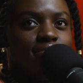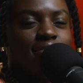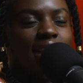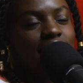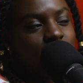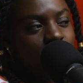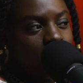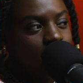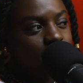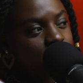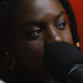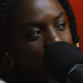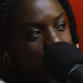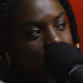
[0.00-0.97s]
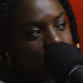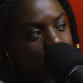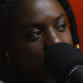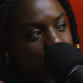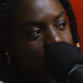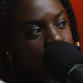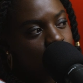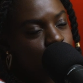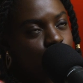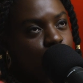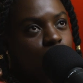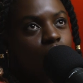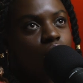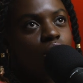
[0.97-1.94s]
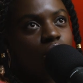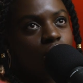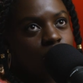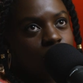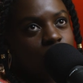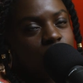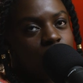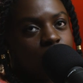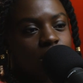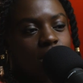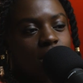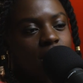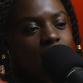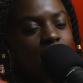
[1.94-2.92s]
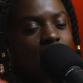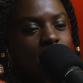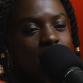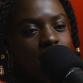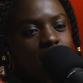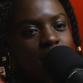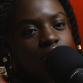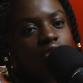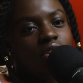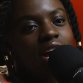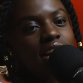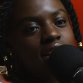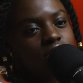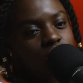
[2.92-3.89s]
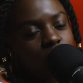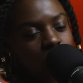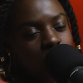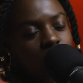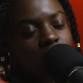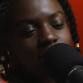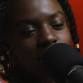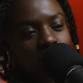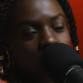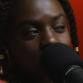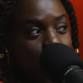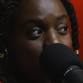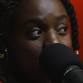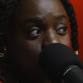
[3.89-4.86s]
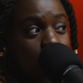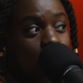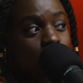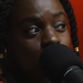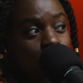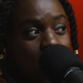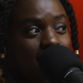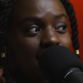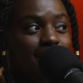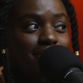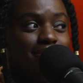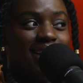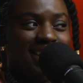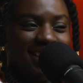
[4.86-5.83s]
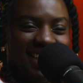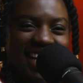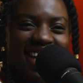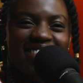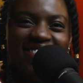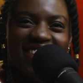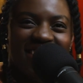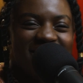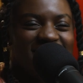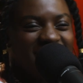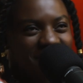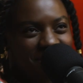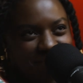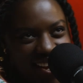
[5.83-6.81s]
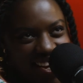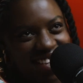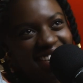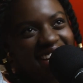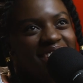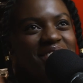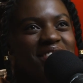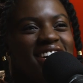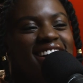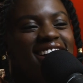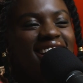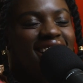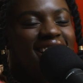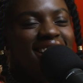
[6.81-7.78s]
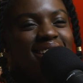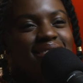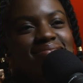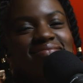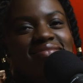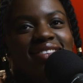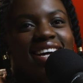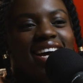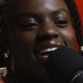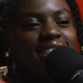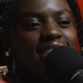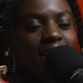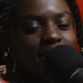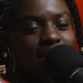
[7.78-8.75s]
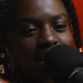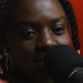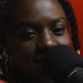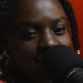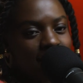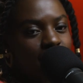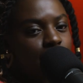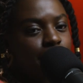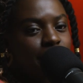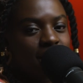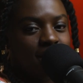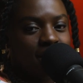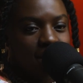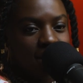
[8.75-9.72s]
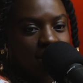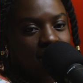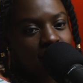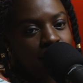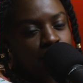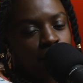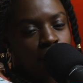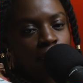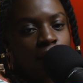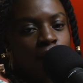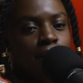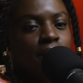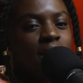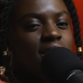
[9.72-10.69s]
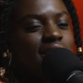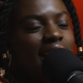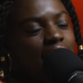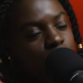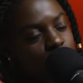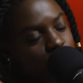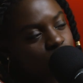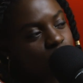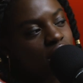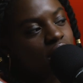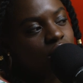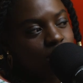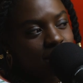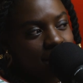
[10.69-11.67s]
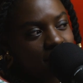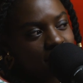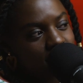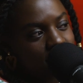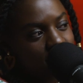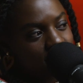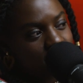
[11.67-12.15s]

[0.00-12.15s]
a conversation, because I stalled because I lost my train of thought again, but I'm back now. I think that's like a big thing, because I also struggled with that.